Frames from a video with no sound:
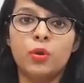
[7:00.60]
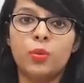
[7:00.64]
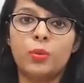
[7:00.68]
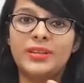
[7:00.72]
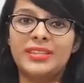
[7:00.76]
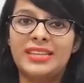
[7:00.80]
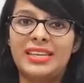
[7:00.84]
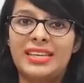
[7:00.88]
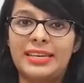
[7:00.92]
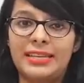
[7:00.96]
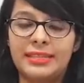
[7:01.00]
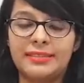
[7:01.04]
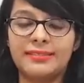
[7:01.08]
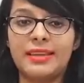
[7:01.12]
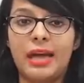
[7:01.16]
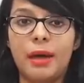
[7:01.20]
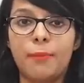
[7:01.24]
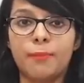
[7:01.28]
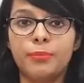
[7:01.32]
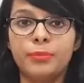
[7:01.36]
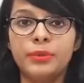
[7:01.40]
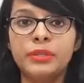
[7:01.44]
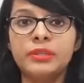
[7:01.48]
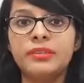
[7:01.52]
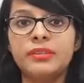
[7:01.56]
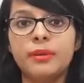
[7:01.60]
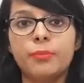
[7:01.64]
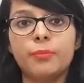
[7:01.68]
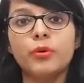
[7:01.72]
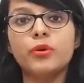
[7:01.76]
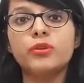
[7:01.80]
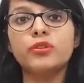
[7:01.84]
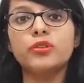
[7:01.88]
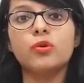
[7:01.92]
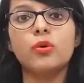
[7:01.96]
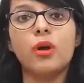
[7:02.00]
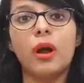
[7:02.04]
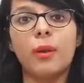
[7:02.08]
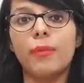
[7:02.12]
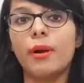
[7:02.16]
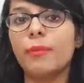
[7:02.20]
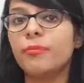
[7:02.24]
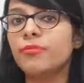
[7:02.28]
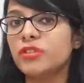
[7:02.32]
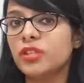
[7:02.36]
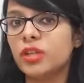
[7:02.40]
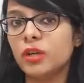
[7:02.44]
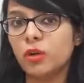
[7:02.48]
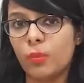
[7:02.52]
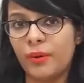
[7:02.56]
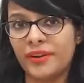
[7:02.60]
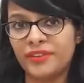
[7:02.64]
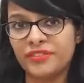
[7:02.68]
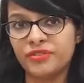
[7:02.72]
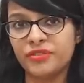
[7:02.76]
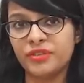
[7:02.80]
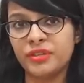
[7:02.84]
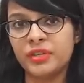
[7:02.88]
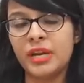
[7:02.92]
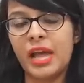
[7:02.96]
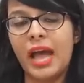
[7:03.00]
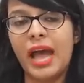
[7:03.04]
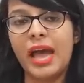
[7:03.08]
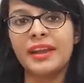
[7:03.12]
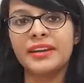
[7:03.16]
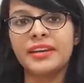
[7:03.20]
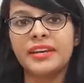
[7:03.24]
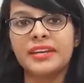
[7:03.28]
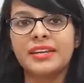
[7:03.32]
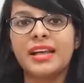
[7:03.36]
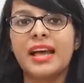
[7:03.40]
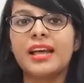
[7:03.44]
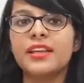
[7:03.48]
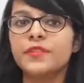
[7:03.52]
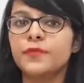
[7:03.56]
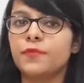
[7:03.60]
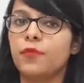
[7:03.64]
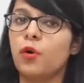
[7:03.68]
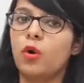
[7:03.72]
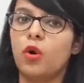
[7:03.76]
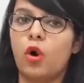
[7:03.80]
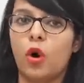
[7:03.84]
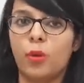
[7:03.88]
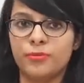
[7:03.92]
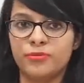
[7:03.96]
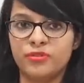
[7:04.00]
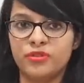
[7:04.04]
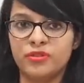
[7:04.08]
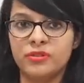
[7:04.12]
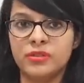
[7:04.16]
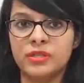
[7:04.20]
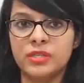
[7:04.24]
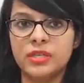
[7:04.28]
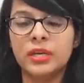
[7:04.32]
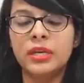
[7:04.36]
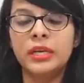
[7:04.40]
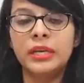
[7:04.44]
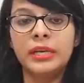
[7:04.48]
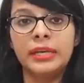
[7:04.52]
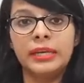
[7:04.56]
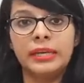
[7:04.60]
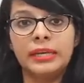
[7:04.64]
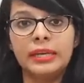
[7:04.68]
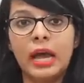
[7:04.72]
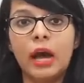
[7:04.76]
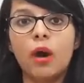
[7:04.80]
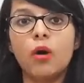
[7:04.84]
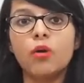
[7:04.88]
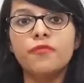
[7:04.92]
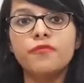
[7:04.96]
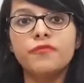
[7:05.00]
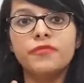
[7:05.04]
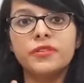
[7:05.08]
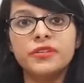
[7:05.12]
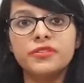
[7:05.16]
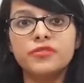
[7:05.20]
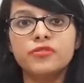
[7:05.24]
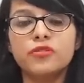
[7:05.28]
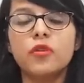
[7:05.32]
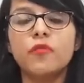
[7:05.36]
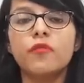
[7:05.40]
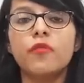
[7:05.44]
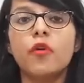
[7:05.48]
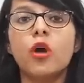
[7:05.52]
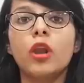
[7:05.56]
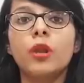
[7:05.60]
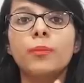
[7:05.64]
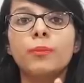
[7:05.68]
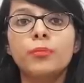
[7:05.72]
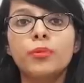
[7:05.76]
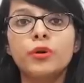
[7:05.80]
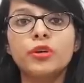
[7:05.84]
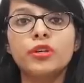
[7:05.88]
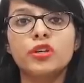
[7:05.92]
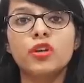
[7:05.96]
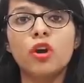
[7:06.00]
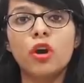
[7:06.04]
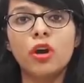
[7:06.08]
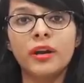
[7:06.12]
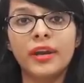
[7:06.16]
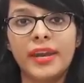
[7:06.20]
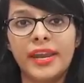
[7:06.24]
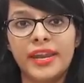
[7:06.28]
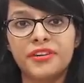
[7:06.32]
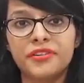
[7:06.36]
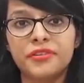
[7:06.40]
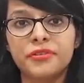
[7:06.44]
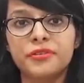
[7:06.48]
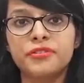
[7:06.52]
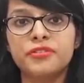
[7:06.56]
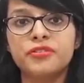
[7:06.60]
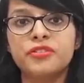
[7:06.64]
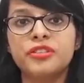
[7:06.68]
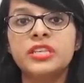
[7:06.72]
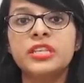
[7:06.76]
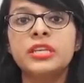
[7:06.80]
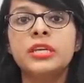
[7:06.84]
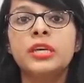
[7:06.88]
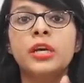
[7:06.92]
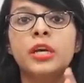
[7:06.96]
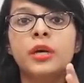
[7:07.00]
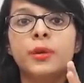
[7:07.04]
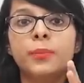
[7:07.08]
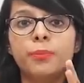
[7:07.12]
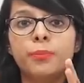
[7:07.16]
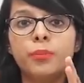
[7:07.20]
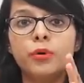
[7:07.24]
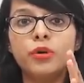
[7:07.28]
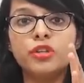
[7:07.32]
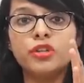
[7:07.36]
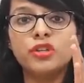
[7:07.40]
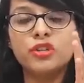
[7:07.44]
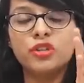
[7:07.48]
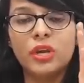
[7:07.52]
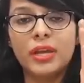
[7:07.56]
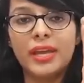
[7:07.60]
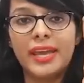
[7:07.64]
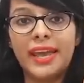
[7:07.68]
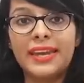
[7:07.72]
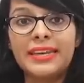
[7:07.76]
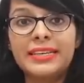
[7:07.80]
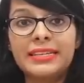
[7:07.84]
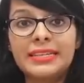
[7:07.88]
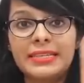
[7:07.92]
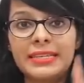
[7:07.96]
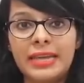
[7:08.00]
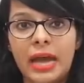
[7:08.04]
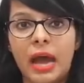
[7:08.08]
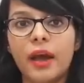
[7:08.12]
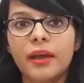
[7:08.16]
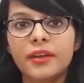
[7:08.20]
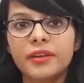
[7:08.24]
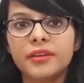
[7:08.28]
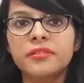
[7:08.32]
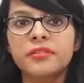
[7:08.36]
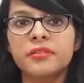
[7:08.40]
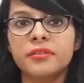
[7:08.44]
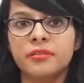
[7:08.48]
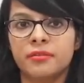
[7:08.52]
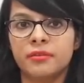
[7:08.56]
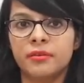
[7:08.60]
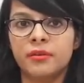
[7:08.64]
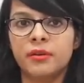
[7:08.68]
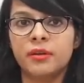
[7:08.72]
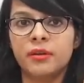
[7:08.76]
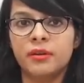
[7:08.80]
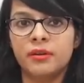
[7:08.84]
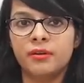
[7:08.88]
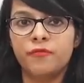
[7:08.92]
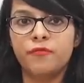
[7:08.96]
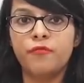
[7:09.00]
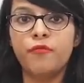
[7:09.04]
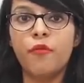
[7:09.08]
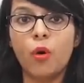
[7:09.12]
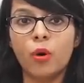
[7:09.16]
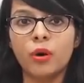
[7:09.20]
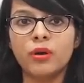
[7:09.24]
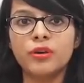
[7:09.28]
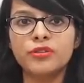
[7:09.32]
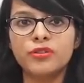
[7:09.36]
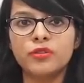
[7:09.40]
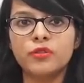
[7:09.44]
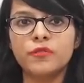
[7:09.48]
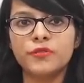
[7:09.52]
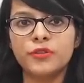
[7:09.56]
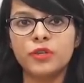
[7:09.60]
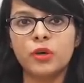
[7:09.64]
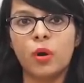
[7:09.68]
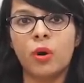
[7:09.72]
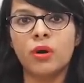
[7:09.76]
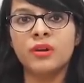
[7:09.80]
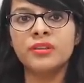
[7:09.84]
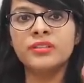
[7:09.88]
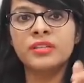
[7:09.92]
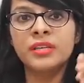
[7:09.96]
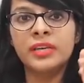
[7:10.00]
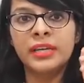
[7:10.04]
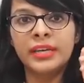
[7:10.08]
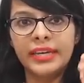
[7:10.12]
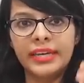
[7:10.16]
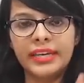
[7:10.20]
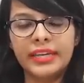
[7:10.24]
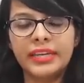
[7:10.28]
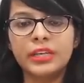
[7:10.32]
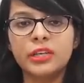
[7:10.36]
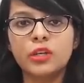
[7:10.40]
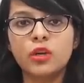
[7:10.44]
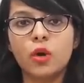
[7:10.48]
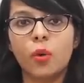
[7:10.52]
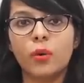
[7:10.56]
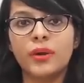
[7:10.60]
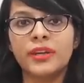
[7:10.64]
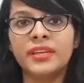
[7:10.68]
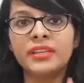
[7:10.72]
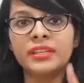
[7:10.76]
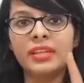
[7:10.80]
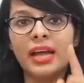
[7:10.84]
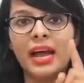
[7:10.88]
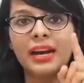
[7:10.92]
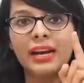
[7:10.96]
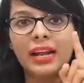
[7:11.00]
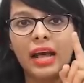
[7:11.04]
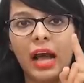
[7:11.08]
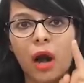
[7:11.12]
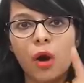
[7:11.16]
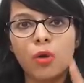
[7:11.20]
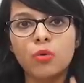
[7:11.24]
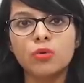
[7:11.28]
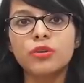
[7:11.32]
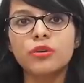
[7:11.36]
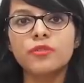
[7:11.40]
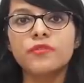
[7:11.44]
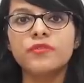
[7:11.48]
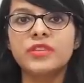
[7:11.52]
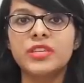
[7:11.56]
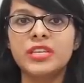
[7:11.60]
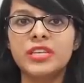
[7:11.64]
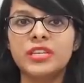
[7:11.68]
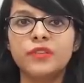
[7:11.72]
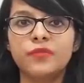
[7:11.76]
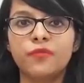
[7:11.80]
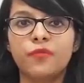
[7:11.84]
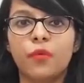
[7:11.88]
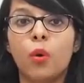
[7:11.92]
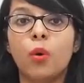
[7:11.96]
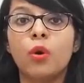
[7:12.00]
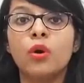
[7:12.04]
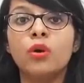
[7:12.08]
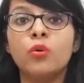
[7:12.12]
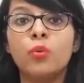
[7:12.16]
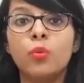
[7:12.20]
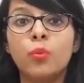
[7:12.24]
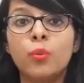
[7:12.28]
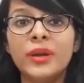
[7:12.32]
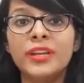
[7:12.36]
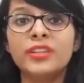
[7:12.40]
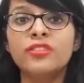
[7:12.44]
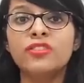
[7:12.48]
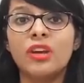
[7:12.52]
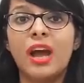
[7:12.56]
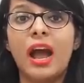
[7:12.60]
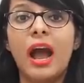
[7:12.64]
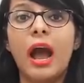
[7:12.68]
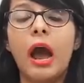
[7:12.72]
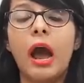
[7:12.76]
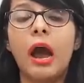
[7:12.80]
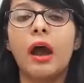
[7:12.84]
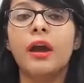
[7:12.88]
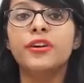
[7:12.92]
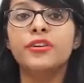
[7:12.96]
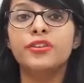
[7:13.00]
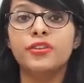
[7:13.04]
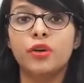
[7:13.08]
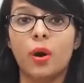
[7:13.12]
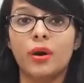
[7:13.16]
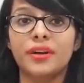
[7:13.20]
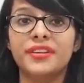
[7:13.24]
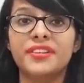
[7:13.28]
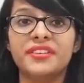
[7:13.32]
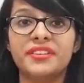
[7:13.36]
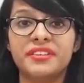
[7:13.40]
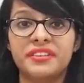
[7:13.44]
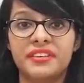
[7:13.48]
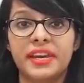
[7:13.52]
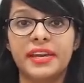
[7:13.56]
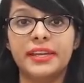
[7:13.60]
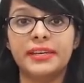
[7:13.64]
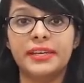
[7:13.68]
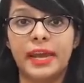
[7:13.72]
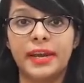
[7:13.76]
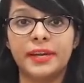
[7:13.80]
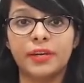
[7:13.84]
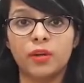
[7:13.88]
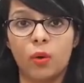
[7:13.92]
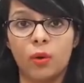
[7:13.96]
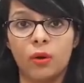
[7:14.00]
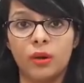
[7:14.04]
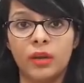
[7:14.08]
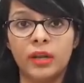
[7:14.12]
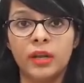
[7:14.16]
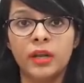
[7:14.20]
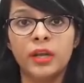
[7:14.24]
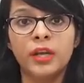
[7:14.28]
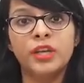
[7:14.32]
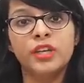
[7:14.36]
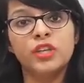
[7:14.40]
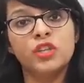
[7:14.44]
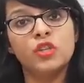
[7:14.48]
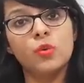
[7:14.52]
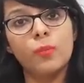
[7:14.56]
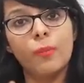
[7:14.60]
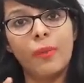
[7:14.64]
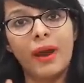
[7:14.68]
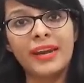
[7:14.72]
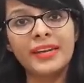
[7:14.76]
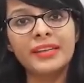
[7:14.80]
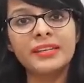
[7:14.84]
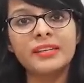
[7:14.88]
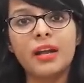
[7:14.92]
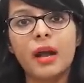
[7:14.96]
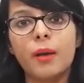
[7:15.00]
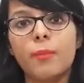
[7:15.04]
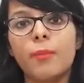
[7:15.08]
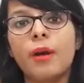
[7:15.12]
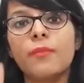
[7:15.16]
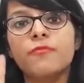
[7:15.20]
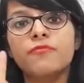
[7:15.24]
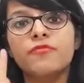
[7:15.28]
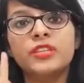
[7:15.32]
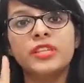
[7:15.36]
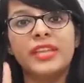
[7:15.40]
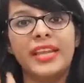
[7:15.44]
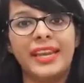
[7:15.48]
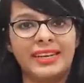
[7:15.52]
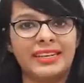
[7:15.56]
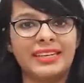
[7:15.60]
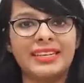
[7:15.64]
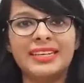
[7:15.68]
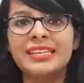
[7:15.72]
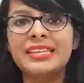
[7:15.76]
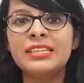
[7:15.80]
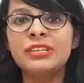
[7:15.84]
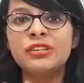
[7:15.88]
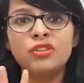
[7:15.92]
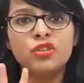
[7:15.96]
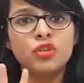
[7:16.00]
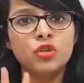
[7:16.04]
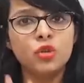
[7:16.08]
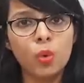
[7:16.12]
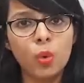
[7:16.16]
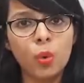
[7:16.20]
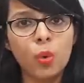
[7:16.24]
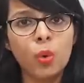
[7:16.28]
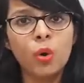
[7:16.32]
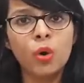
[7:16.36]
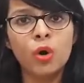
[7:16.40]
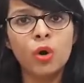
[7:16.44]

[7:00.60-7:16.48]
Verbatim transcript: with an example. Suppose you come up with a question and it has four options. Now, first of all, put your energy, put entire focus of yours in knowing that out of these four which are not correct at all you might come up with at least two